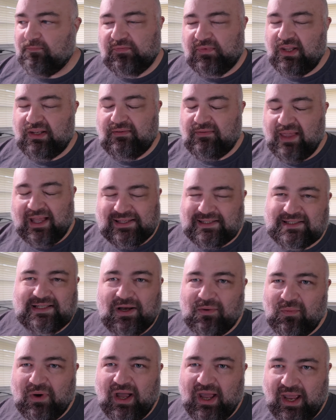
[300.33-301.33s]
Th that's
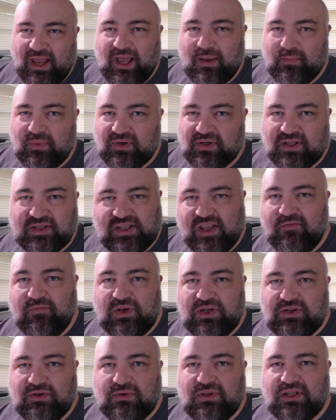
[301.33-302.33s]
not what happened because they've
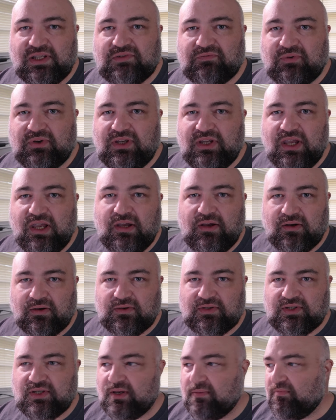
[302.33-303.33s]
been doing this for
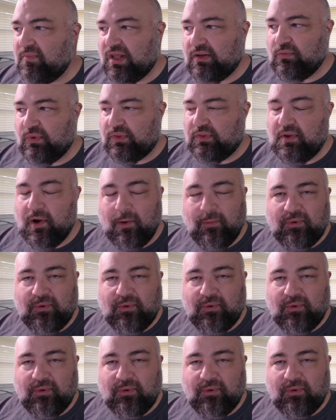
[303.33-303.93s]
years with no